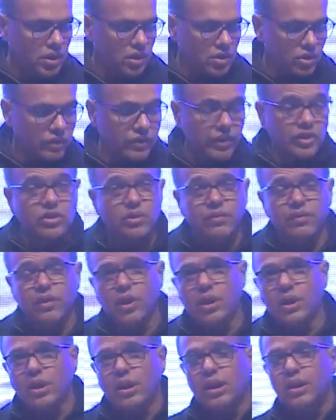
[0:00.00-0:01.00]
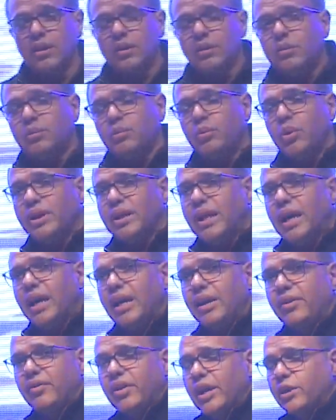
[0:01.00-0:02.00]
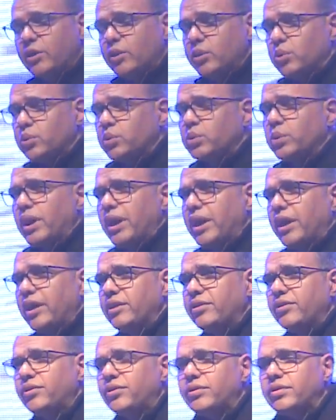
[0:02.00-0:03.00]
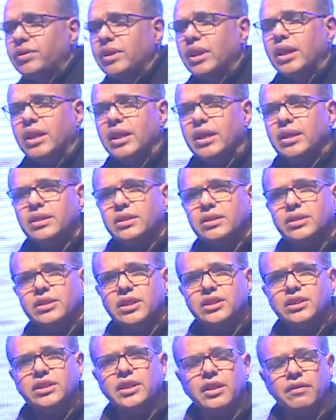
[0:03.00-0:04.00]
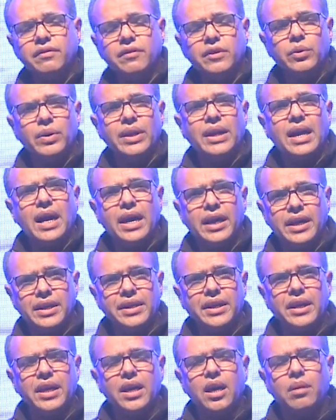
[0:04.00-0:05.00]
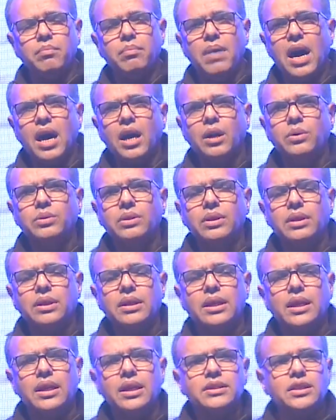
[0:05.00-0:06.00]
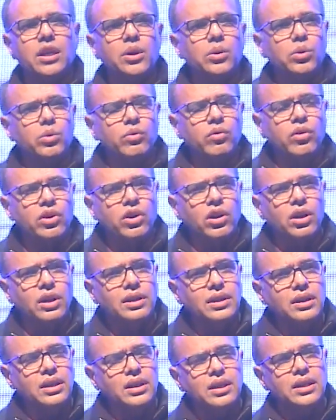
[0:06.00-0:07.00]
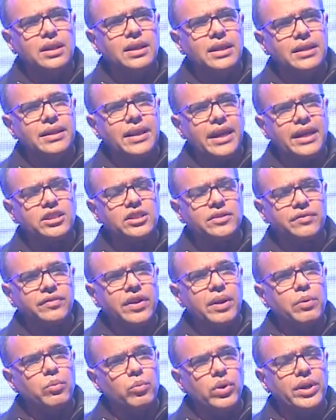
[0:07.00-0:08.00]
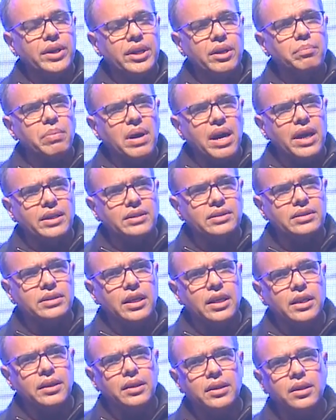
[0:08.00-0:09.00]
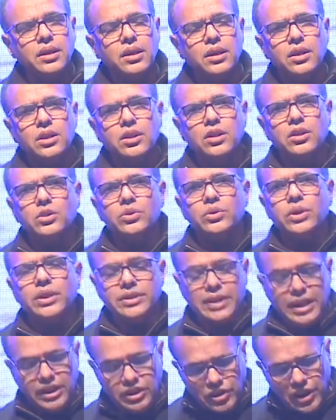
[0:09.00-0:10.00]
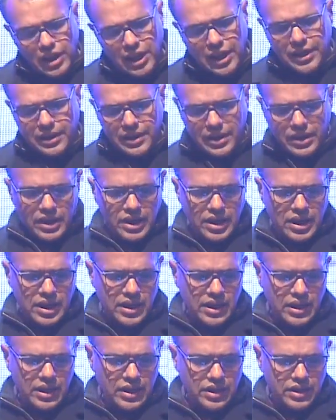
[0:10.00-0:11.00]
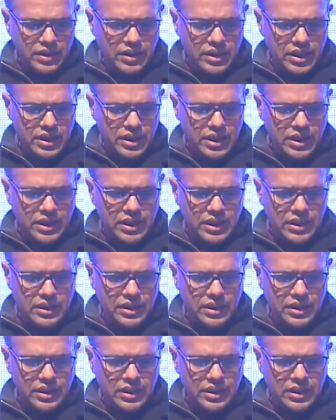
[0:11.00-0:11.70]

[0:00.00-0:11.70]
first of all, what I'll try to do is just give you an idea about the overall tax framework in Pakistan. So essentially, the